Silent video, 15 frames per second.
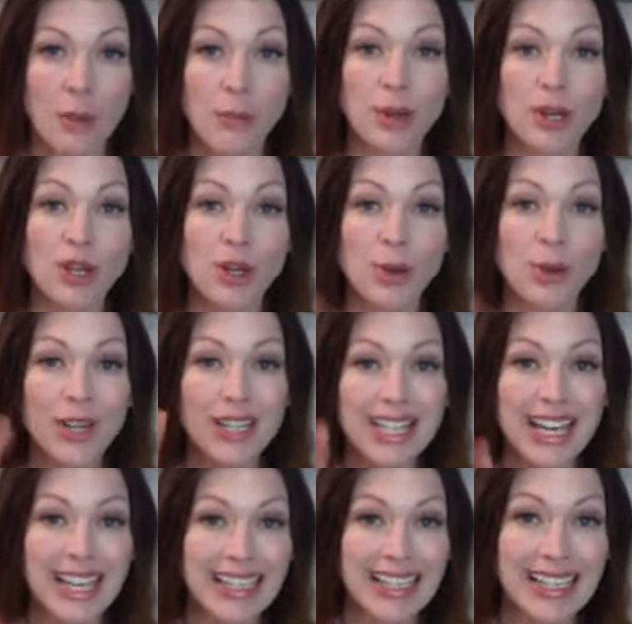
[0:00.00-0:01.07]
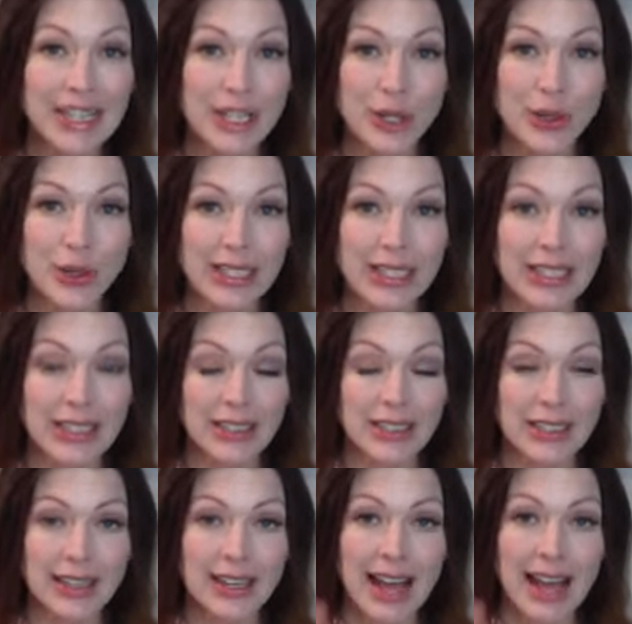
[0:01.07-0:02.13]
but you are telling the grid
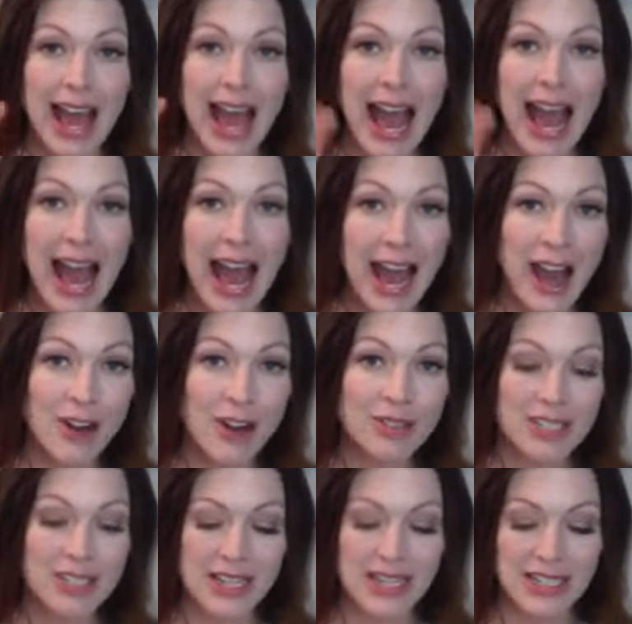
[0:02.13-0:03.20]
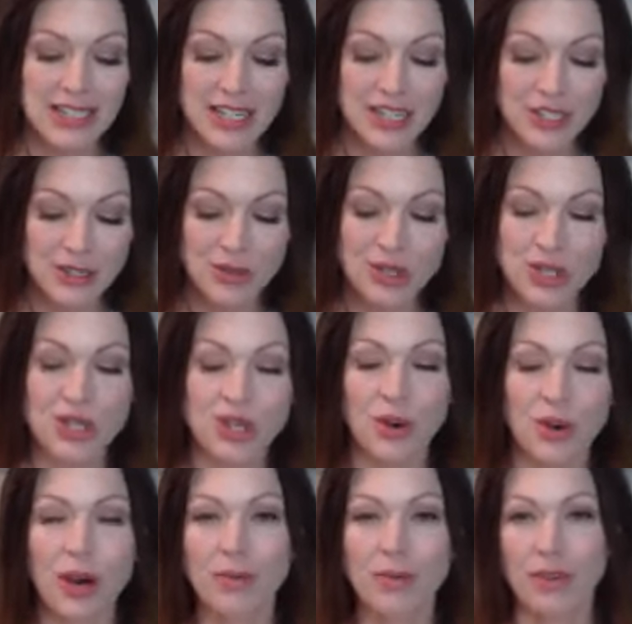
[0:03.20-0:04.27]
how to continue to
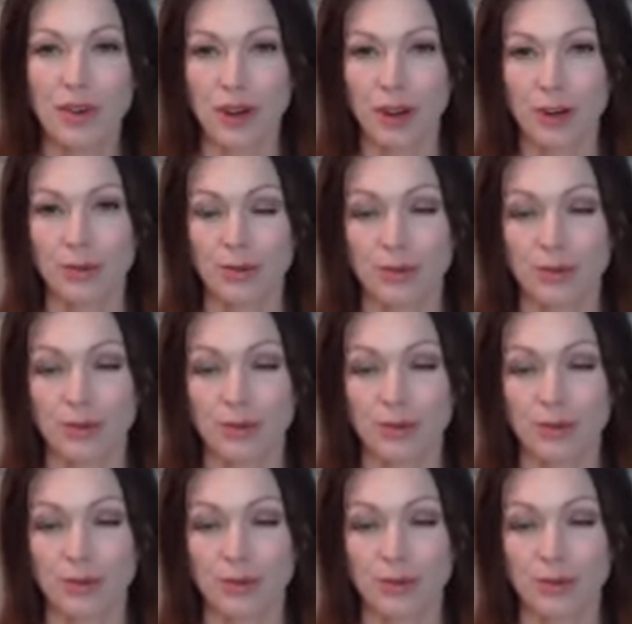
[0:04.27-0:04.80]
show up for you.